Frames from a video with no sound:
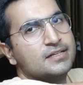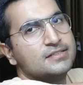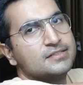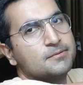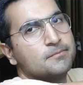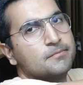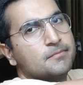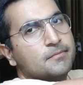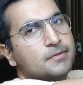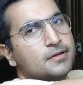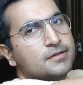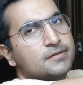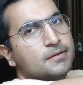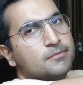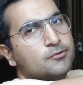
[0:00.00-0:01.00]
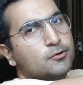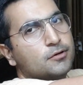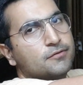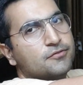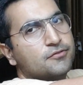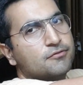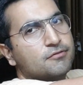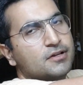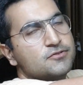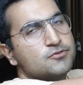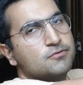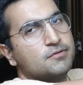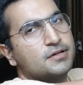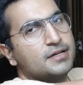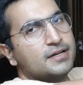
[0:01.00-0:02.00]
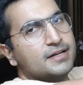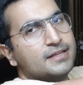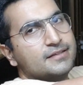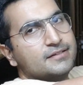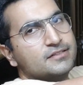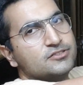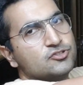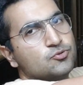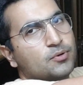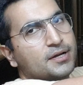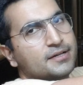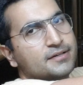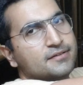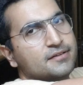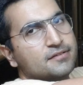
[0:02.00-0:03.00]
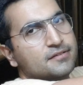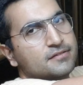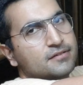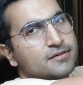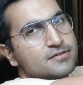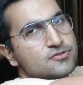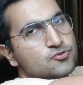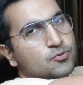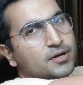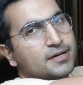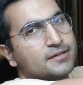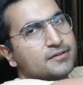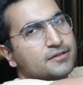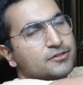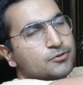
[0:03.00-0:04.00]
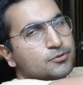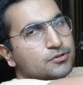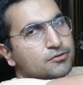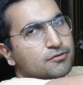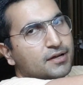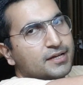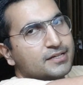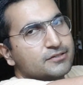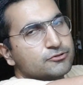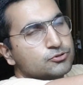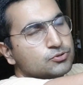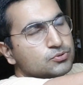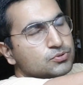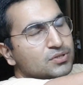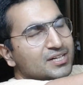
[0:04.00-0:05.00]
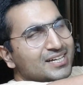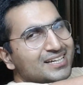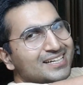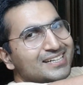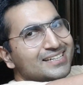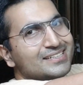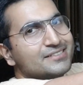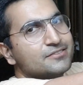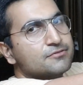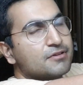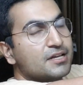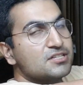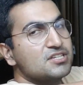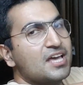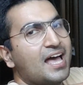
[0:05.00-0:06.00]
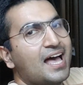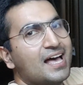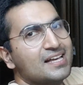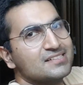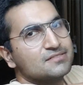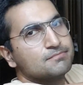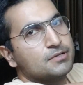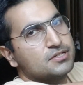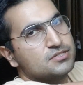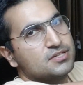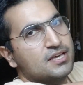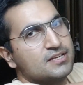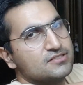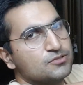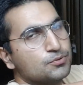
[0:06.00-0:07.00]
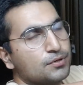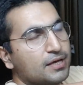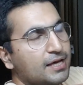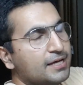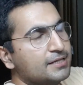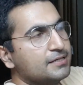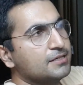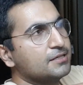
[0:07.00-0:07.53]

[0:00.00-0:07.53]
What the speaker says: some sort of stretch over here at this joint. This is a joint that you are trying to stretch as much as you can,